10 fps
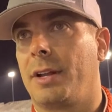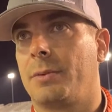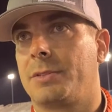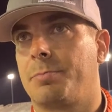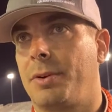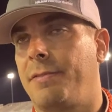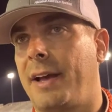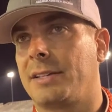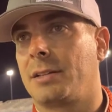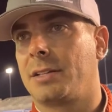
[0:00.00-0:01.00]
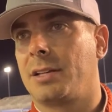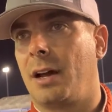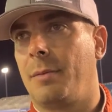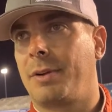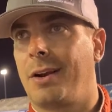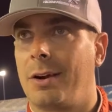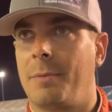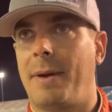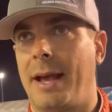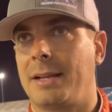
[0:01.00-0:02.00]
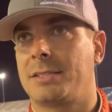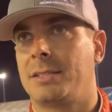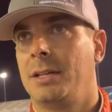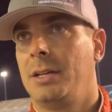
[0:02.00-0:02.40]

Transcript: it. It was pretty fast on the top, kind of hard to pass.